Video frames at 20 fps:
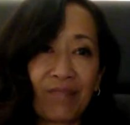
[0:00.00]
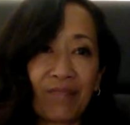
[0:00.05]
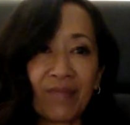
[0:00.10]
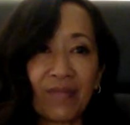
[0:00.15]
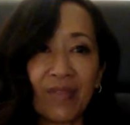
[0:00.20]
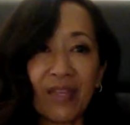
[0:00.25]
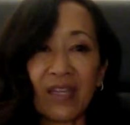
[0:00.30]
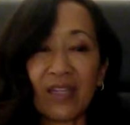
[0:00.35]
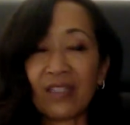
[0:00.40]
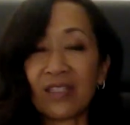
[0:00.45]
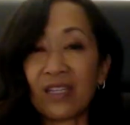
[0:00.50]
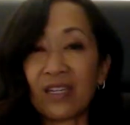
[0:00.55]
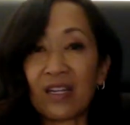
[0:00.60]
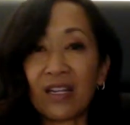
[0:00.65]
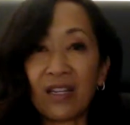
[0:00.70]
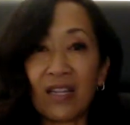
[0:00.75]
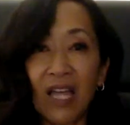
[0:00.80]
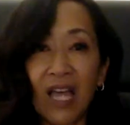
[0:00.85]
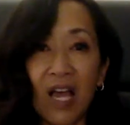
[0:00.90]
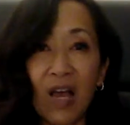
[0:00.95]
They did
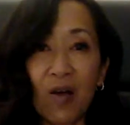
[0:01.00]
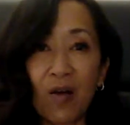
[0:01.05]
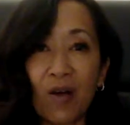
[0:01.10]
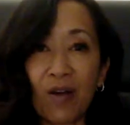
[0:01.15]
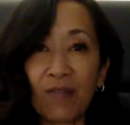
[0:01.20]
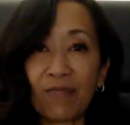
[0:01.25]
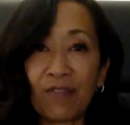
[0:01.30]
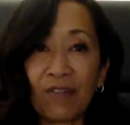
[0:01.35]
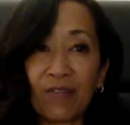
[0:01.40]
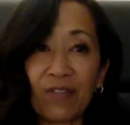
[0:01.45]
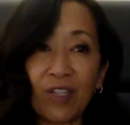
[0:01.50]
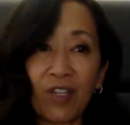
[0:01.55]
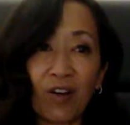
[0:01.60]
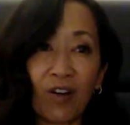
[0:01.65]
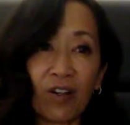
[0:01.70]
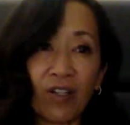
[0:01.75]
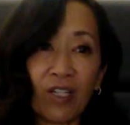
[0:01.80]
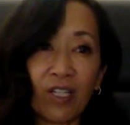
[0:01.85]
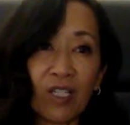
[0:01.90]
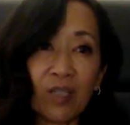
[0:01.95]
allow a
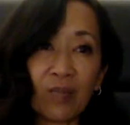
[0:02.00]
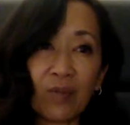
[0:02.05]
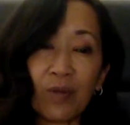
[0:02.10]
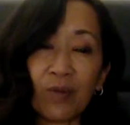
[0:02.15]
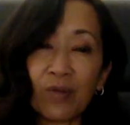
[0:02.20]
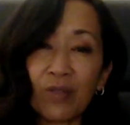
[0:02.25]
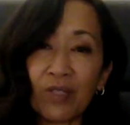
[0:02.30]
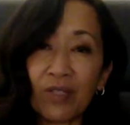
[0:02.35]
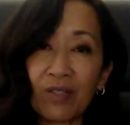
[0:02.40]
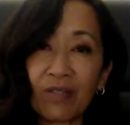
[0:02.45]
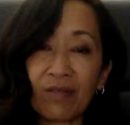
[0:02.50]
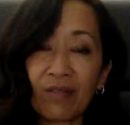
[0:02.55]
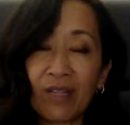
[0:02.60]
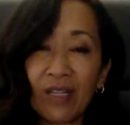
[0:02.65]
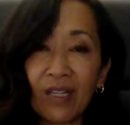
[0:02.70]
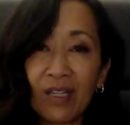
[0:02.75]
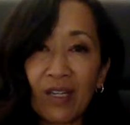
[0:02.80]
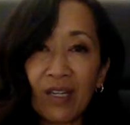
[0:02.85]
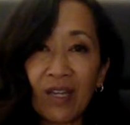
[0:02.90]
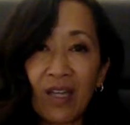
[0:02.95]
50-yard explosive,
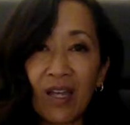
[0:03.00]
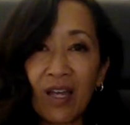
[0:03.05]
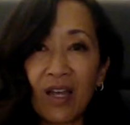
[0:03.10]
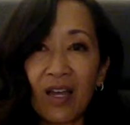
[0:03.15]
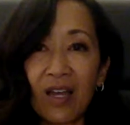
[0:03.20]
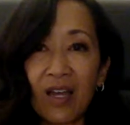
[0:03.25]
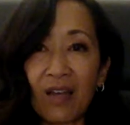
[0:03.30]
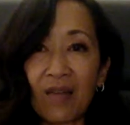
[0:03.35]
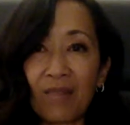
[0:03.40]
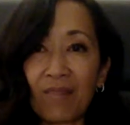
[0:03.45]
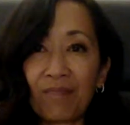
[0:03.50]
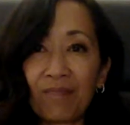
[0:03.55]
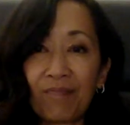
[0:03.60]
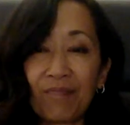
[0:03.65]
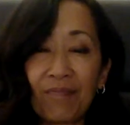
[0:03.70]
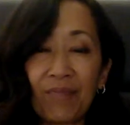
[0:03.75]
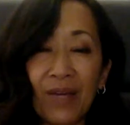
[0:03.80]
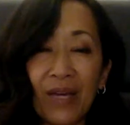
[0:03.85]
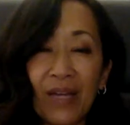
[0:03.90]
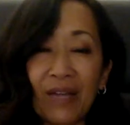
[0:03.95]

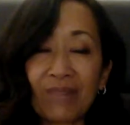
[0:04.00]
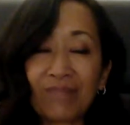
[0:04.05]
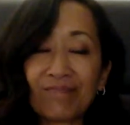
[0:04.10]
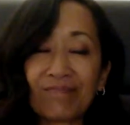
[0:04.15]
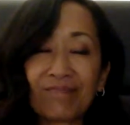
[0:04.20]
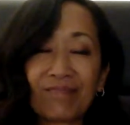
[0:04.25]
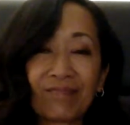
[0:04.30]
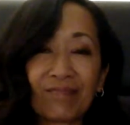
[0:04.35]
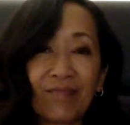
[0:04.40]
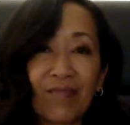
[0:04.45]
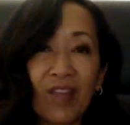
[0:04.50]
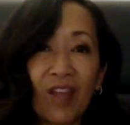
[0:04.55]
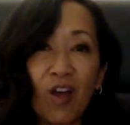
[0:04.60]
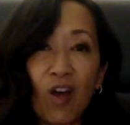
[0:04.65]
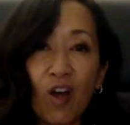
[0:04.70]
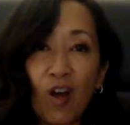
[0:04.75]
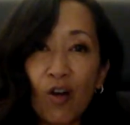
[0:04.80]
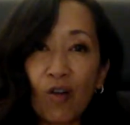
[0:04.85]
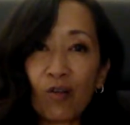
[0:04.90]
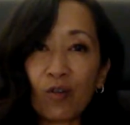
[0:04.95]
but
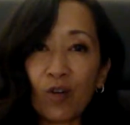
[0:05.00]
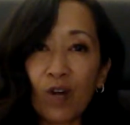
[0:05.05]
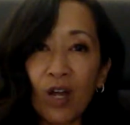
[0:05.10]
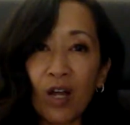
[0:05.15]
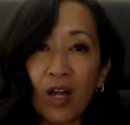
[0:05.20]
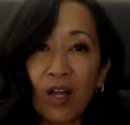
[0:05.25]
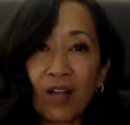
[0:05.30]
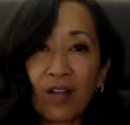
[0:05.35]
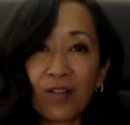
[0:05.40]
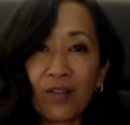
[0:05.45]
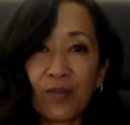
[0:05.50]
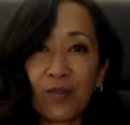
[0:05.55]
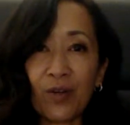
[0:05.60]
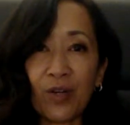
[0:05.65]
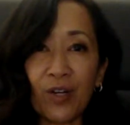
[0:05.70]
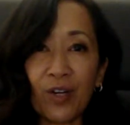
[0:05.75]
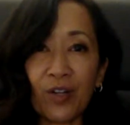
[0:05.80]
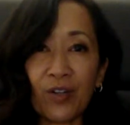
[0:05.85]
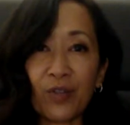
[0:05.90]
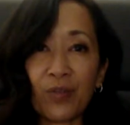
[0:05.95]
overall, the
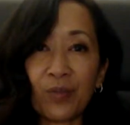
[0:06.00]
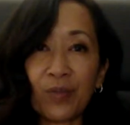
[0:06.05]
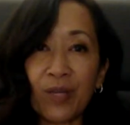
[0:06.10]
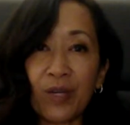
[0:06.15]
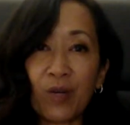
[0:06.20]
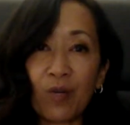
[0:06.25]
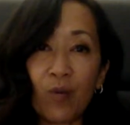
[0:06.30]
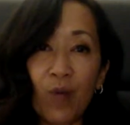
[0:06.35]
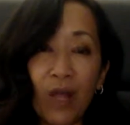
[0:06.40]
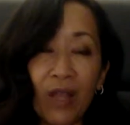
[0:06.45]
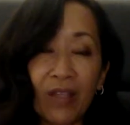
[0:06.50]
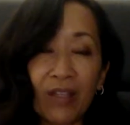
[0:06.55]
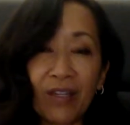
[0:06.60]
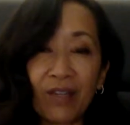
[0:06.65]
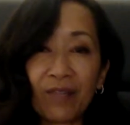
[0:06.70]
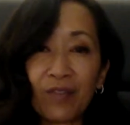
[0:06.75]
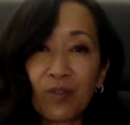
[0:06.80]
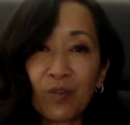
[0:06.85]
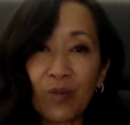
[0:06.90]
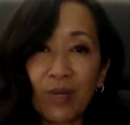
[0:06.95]
49ers played well
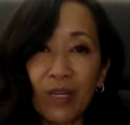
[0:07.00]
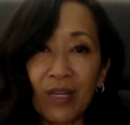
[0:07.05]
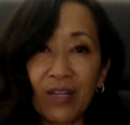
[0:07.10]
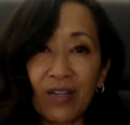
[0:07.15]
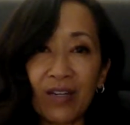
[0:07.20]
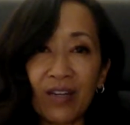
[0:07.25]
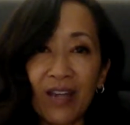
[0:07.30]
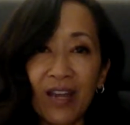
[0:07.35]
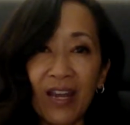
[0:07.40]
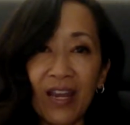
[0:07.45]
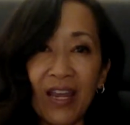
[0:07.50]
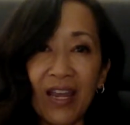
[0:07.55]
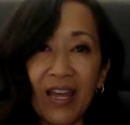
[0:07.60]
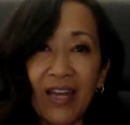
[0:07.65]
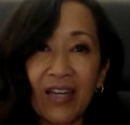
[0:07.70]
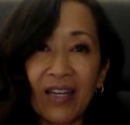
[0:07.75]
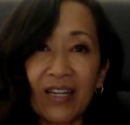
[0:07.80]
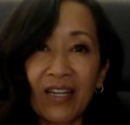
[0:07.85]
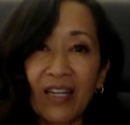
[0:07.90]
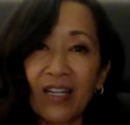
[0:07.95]
enough to win,
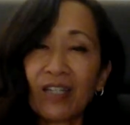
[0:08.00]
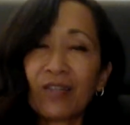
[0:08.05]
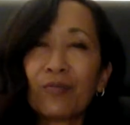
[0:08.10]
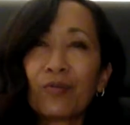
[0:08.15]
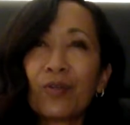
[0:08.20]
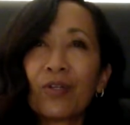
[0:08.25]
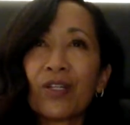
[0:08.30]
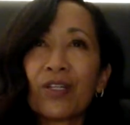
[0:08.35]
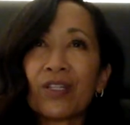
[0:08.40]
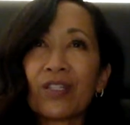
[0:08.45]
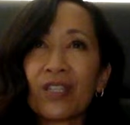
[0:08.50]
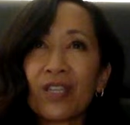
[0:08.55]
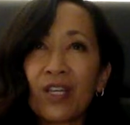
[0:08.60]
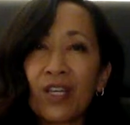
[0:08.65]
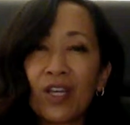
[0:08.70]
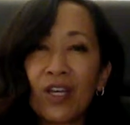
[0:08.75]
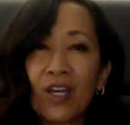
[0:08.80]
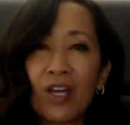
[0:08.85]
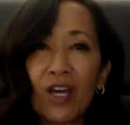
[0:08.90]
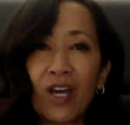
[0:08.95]
and it kind of was
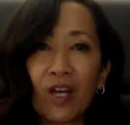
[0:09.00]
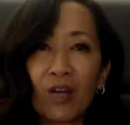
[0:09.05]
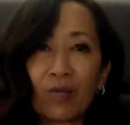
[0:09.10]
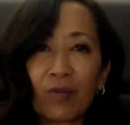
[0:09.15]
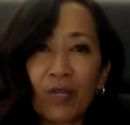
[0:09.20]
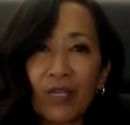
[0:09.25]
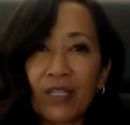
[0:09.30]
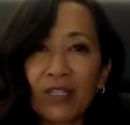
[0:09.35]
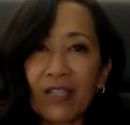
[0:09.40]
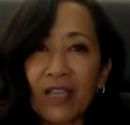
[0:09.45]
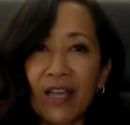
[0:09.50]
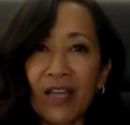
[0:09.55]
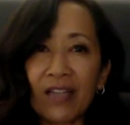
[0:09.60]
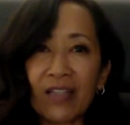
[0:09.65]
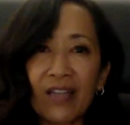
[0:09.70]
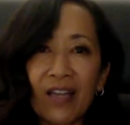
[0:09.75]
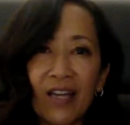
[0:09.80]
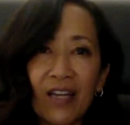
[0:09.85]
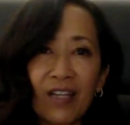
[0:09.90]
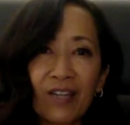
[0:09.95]
a reset,
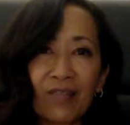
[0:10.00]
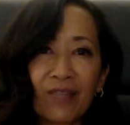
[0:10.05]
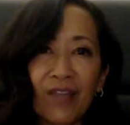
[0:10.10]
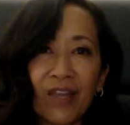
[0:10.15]
kind of